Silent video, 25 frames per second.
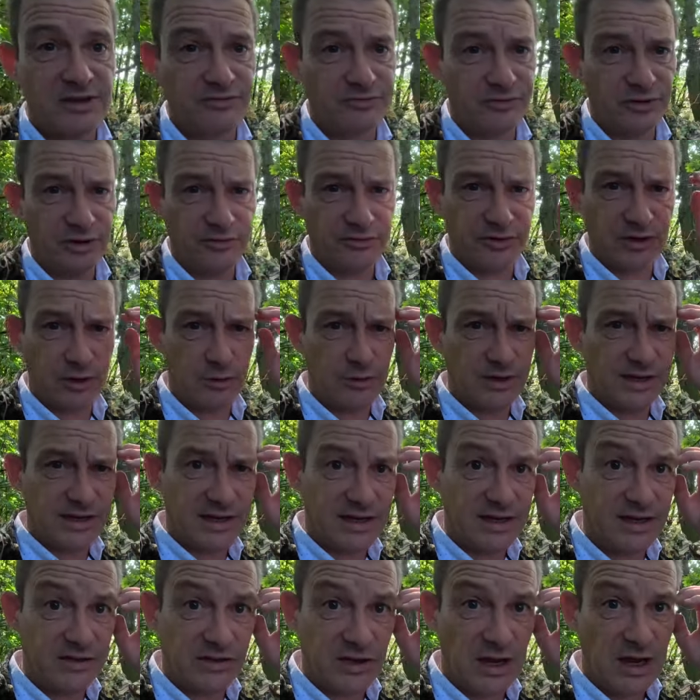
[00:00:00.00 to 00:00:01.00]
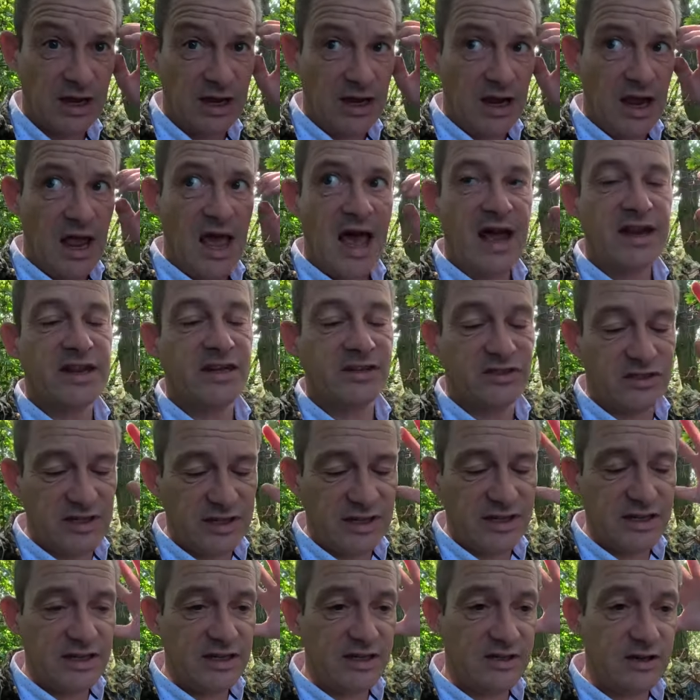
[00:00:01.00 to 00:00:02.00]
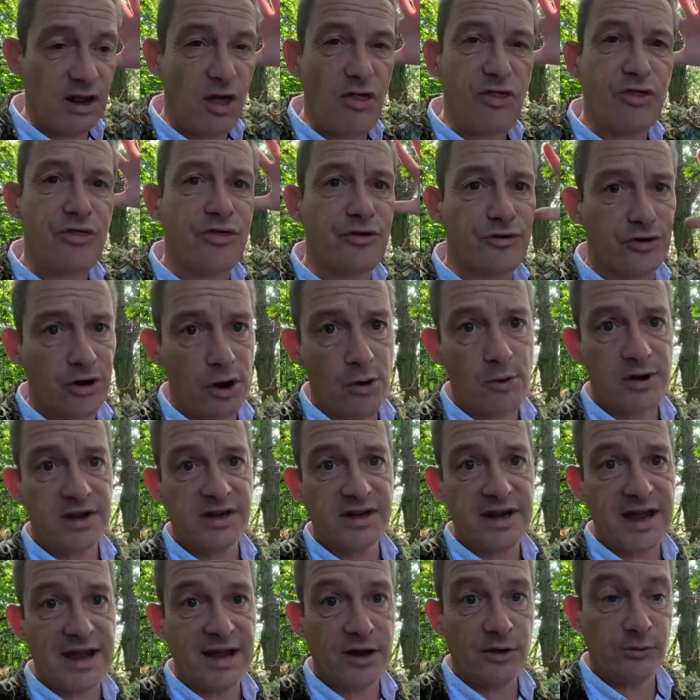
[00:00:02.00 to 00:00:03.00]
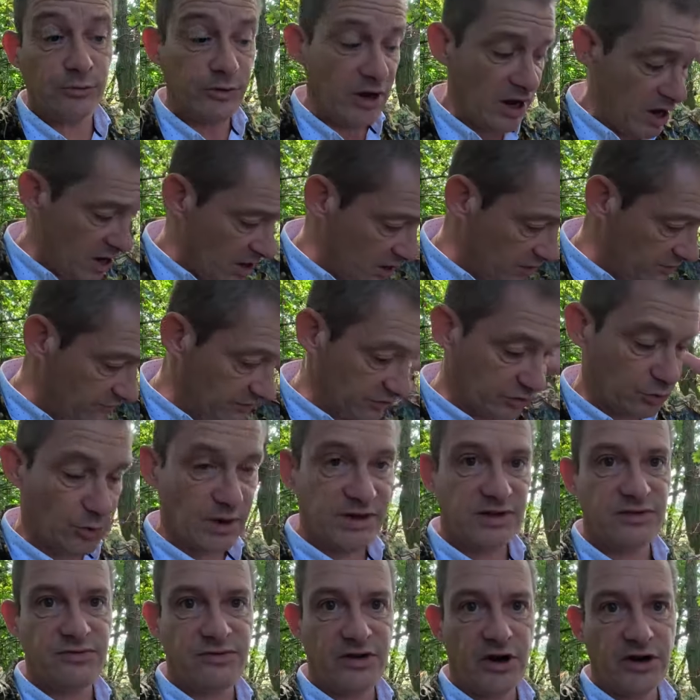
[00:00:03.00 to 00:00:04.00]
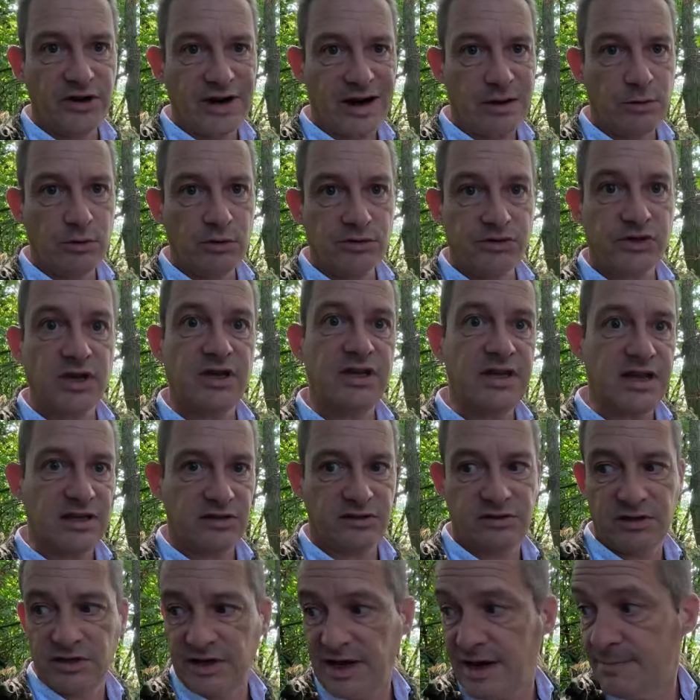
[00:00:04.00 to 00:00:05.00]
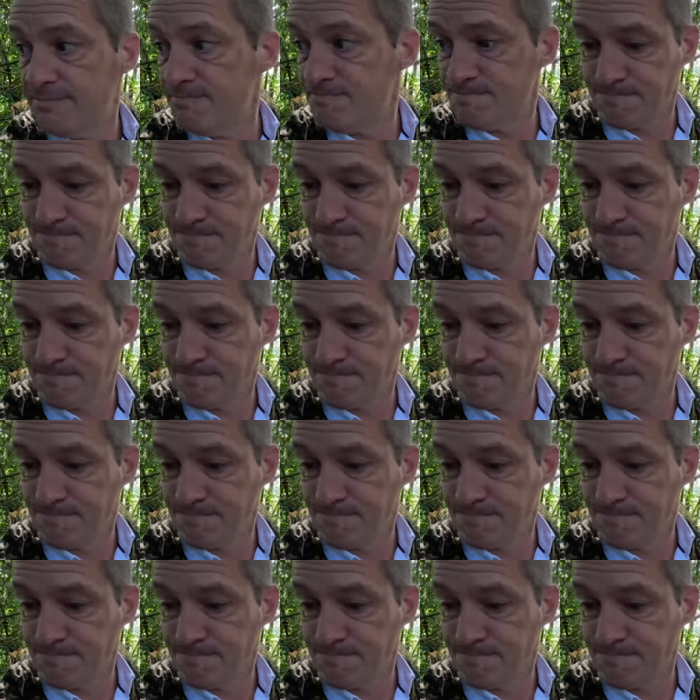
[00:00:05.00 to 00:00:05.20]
for a few days, and it did throw it down for 24 hours yesterday.